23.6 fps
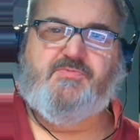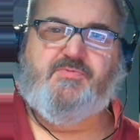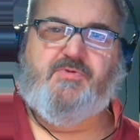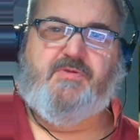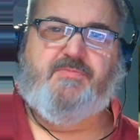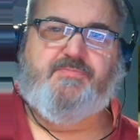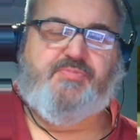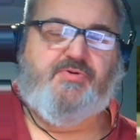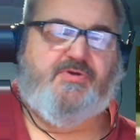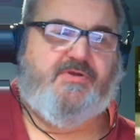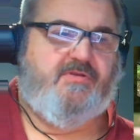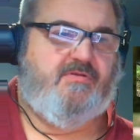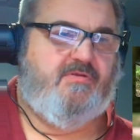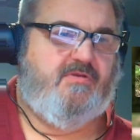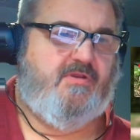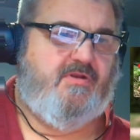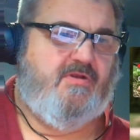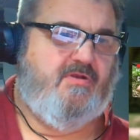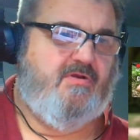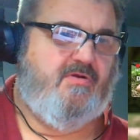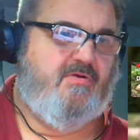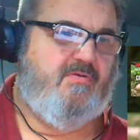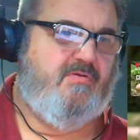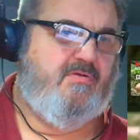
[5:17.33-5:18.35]
We'd put, you
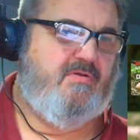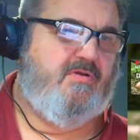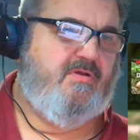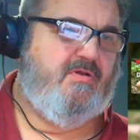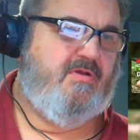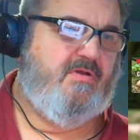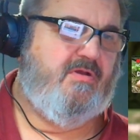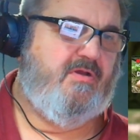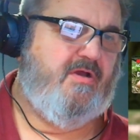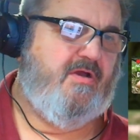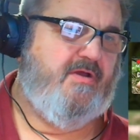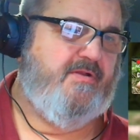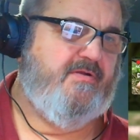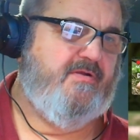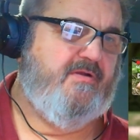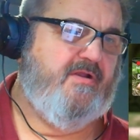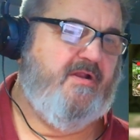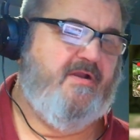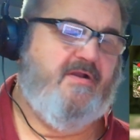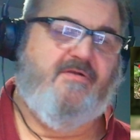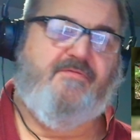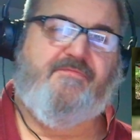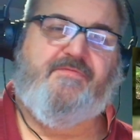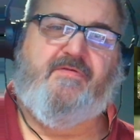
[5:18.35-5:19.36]
know, 100,
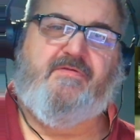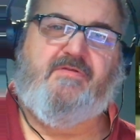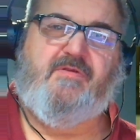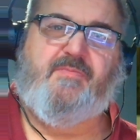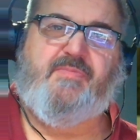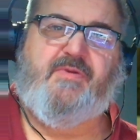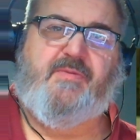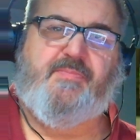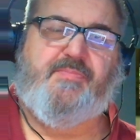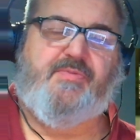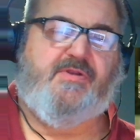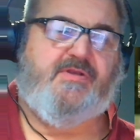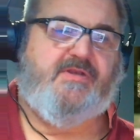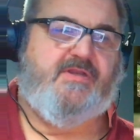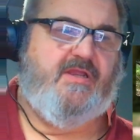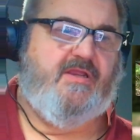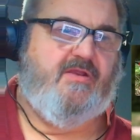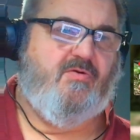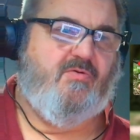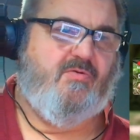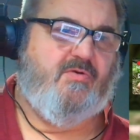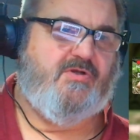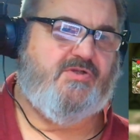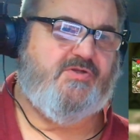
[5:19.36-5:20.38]
150 people a day
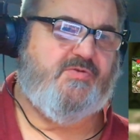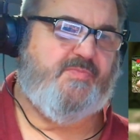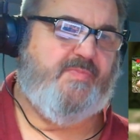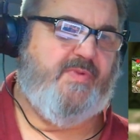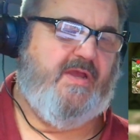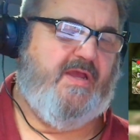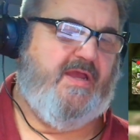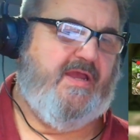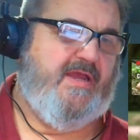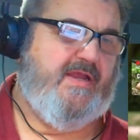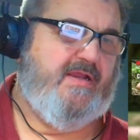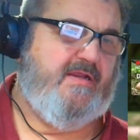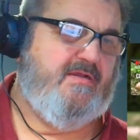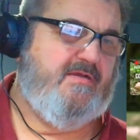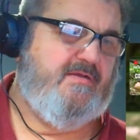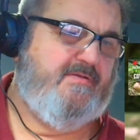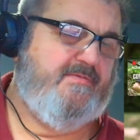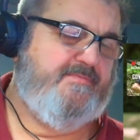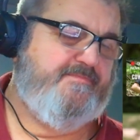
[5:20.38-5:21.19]
horseback.